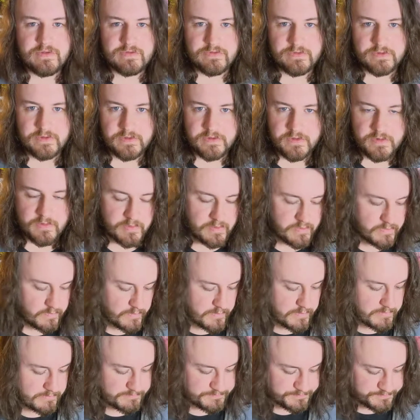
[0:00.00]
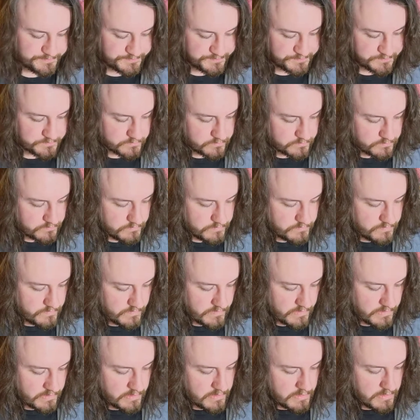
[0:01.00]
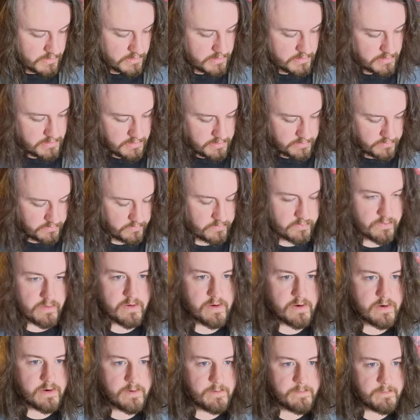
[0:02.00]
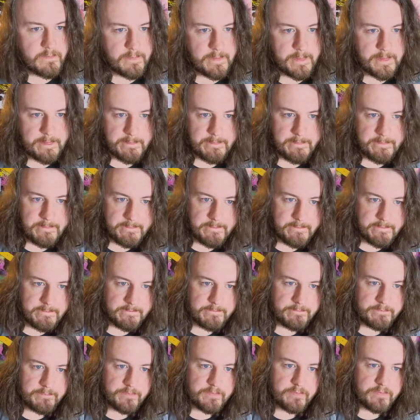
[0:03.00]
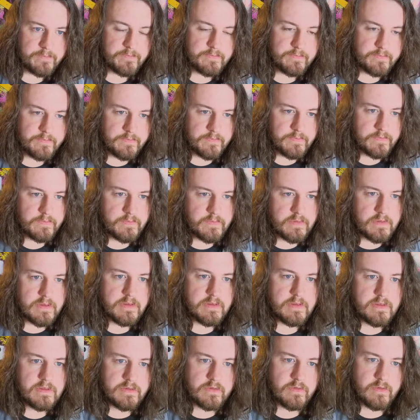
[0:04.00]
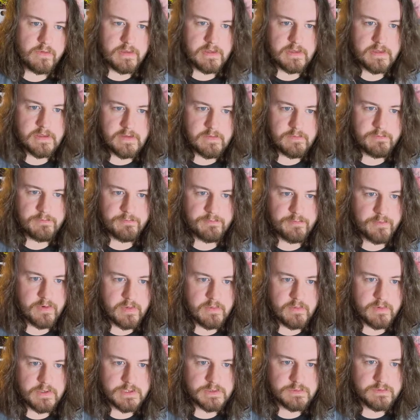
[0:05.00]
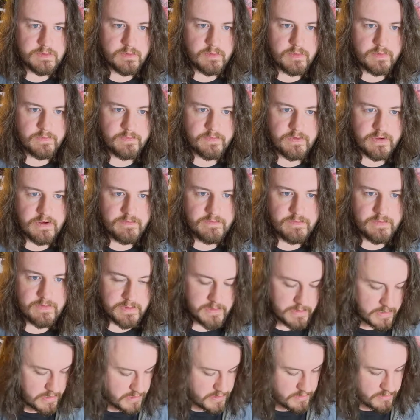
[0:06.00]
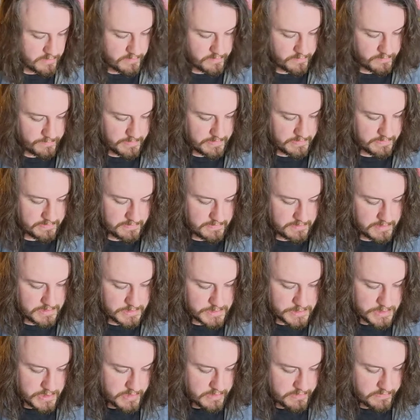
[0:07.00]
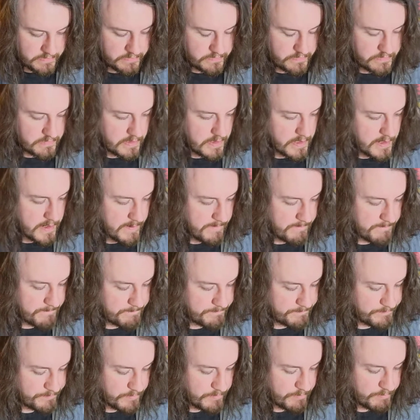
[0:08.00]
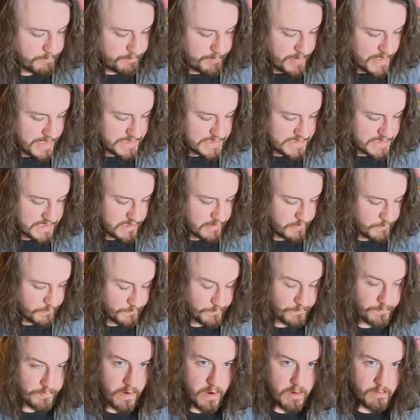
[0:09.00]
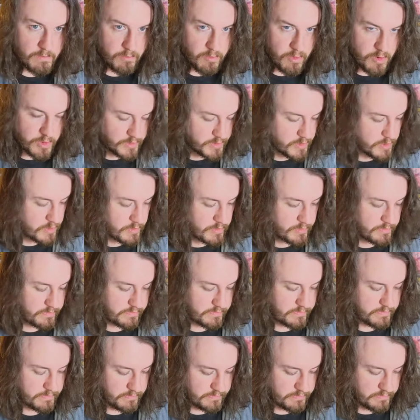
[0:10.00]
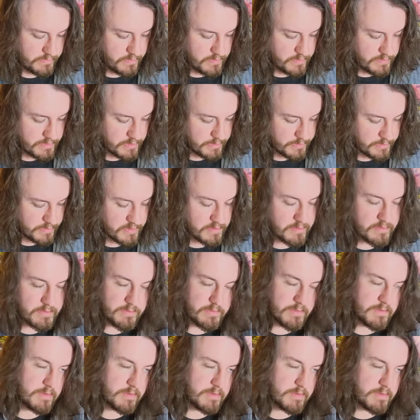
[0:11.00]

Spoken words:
to the note as well. So I think that's pretty much what we've covered there, is basically just bending from one note to another.